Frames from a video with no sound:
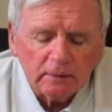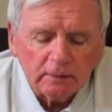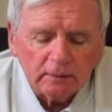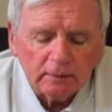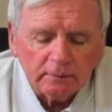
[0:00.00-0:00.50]

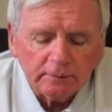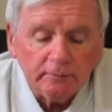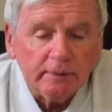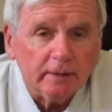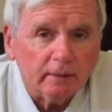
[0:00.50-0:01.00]

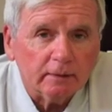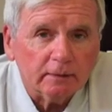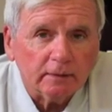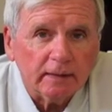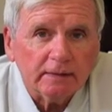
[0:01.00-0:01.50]
Huey
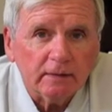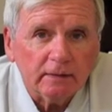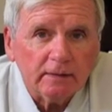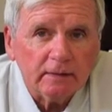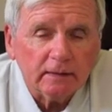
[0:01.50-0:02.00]
Eric led the
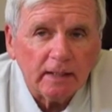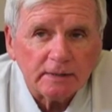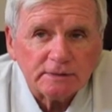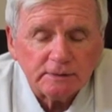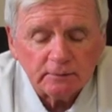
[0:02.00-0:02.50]
league
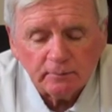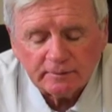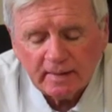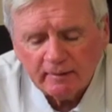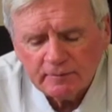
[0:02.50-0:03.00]
last year
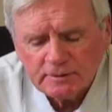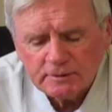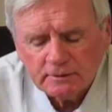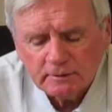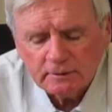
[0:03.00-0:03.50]
with
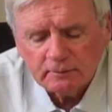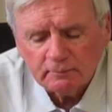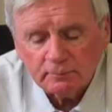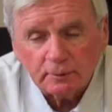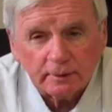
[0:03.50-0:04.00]
average
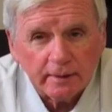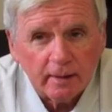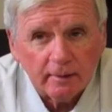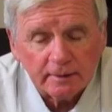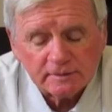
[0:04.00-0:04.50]
per
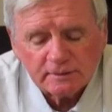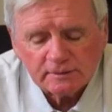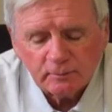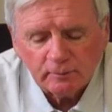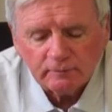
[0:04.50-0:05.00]
carry at
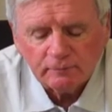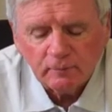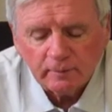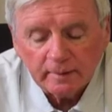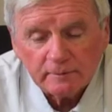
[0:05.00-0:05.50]

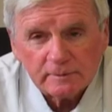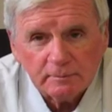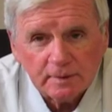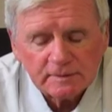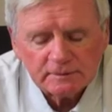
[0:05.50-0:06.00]
6.4. That was the
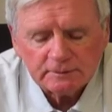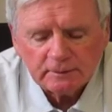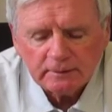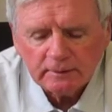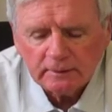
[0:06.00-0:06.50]
best in the
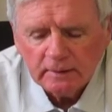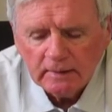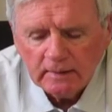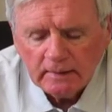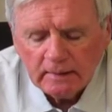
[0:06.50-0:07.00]
league.
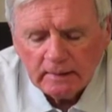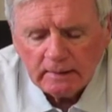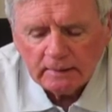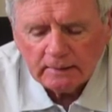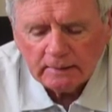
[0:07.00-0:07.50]

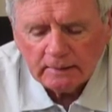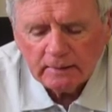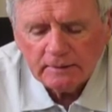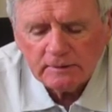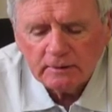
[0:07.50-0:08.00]
And
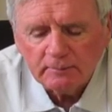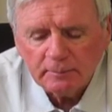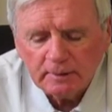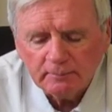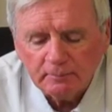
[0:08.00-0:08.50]
he's going to
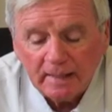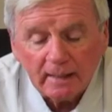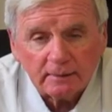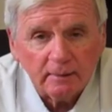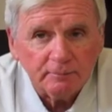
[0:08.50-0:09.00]
be
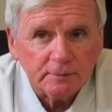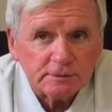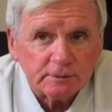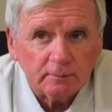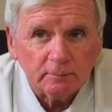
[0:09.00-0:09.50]
backed up
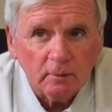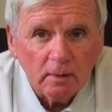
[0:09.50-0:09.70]
this year